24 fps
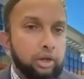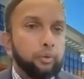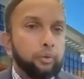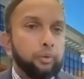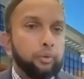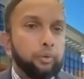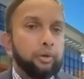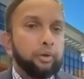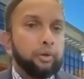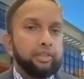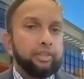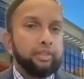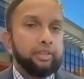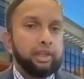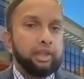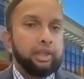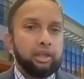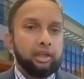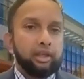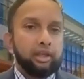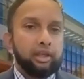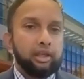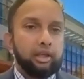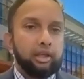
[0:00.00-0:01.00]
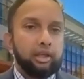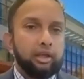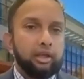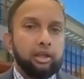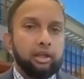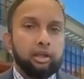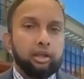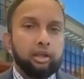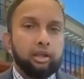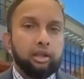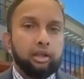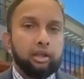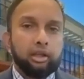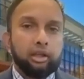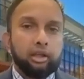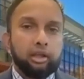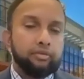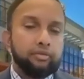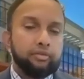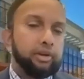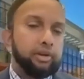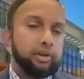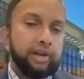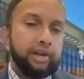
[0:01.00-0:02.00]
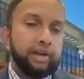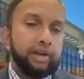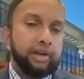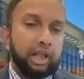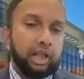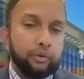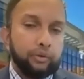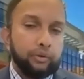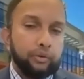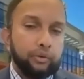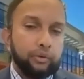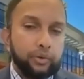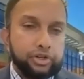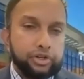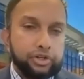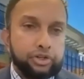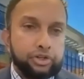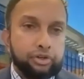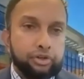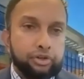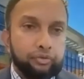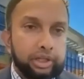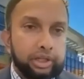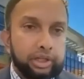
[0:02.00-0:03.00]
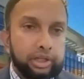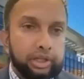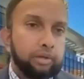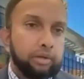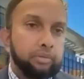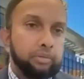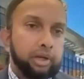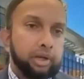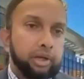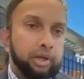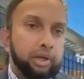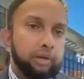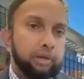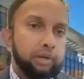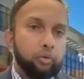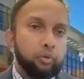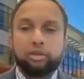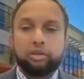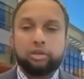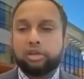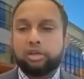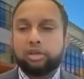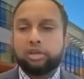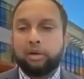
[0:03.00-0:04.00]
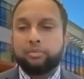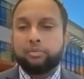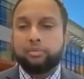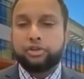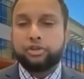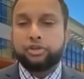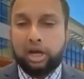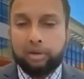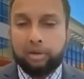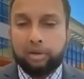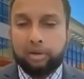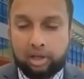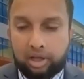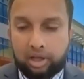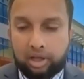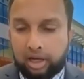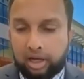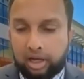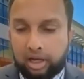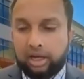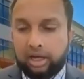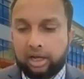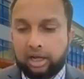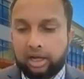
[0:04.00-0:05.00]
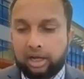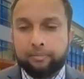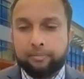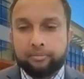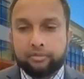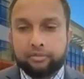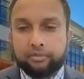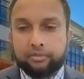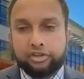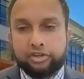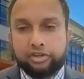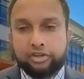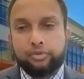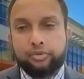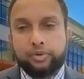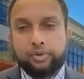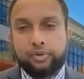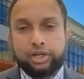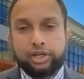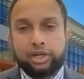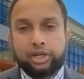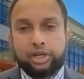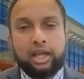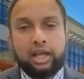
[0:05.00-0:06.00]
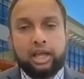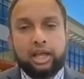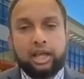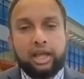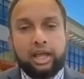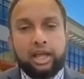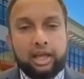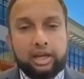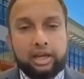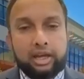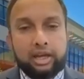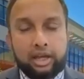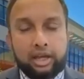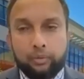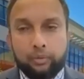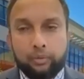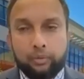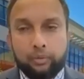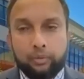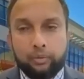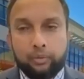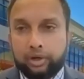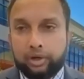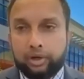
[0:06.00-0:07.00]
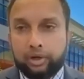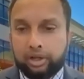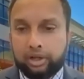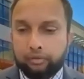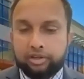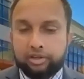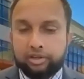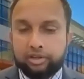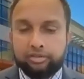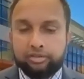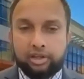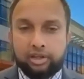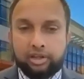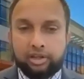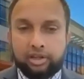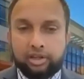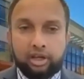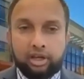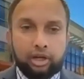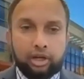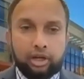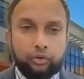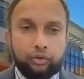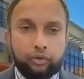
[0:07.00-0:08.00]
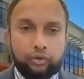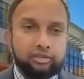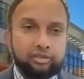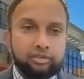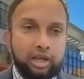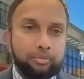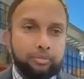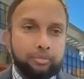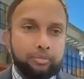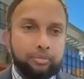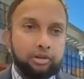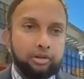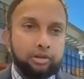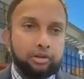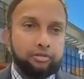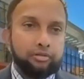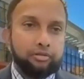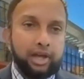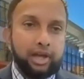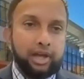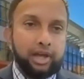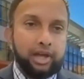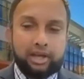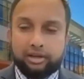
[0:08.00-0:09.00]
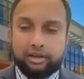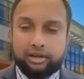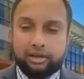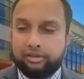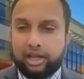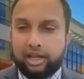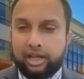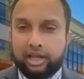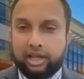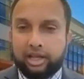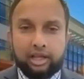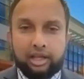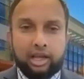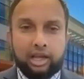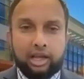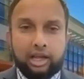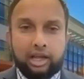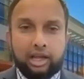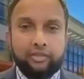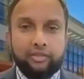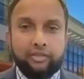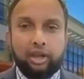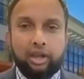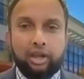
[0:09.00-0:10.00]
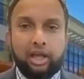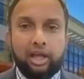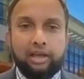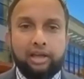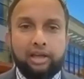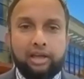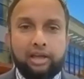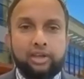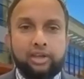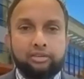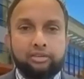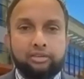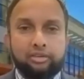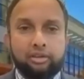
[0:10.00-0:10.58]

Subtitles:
the liver evaluation really can become a one-stop shop situation. And we're going to hopefully see a great example of that today and the live case.